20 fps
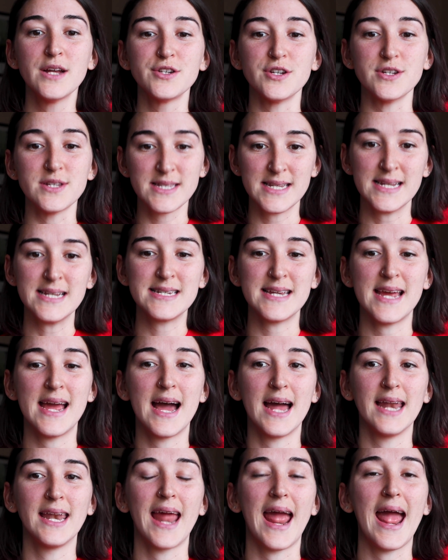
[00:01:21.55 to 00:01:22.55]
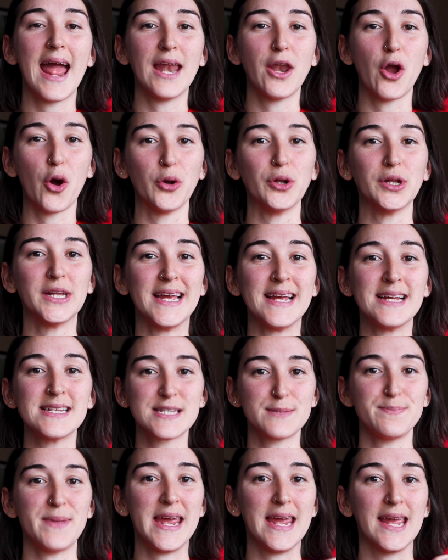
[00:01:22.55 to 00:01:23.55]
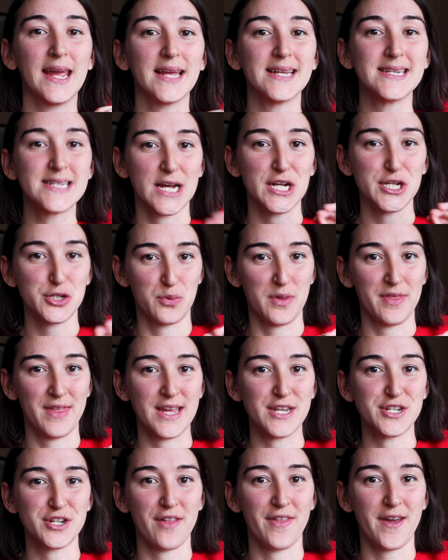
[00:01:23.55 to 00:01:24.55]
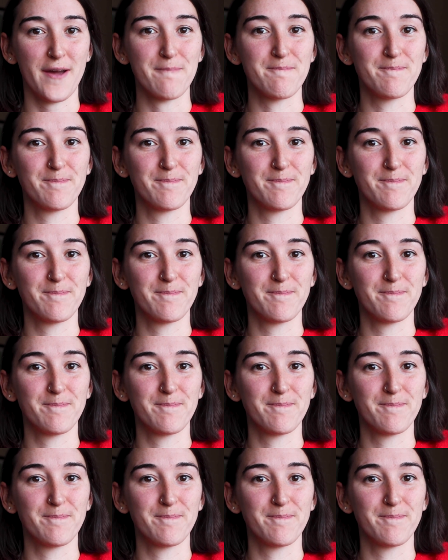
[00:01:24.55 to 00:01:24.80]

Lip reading: to sit down and only speak Dutch with each other.